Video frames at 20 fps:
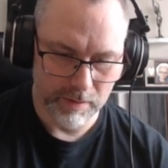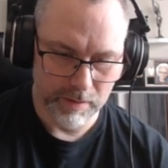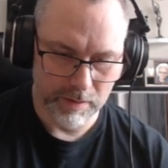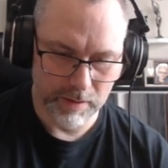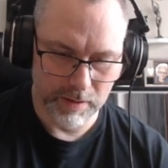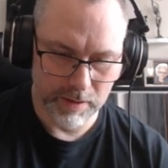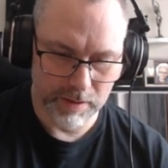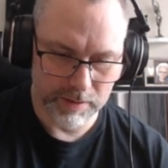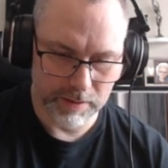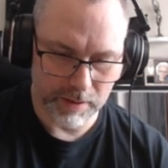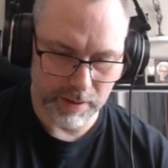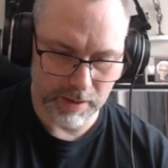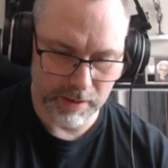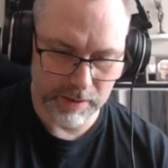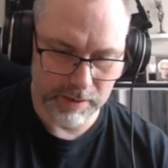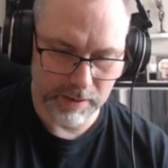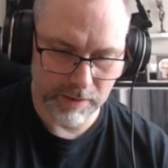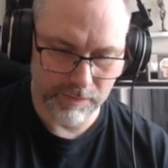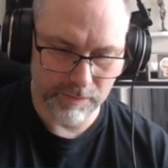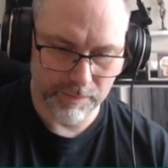There's
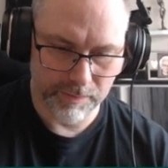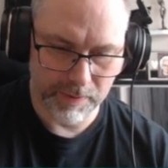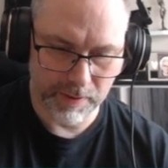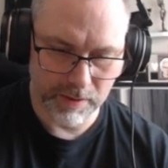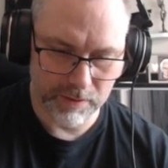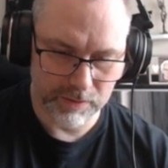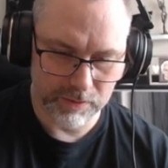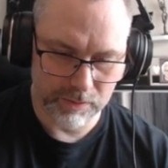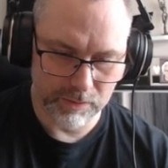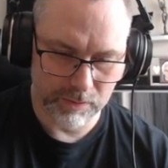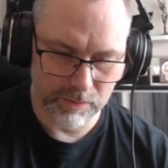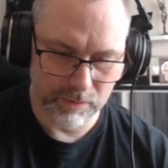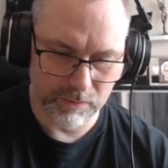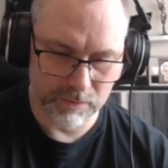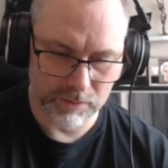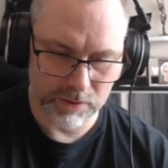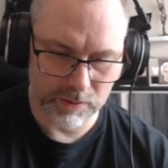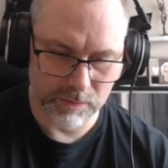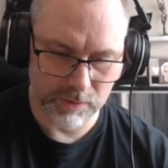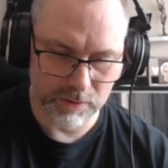another puzzle.
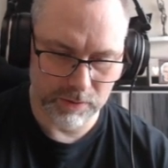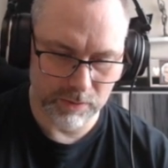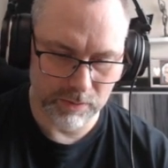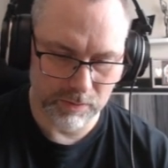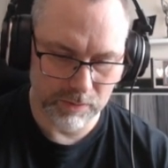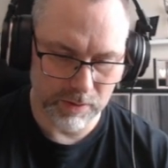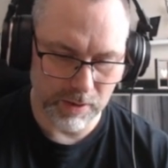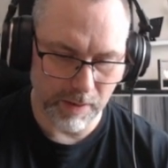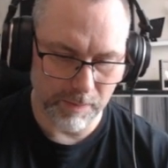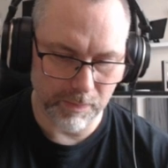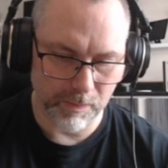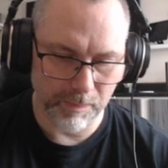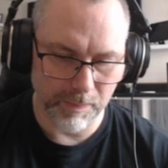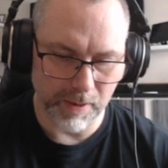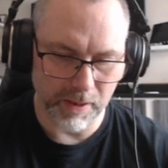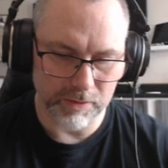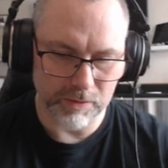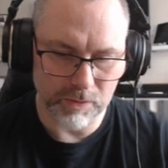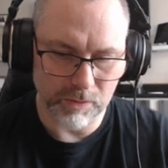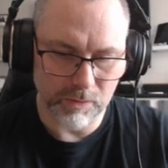So we'll do double
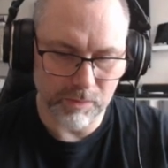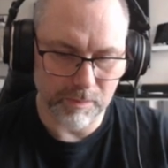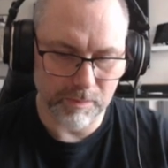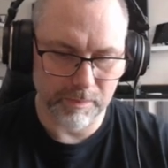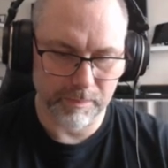puzzle.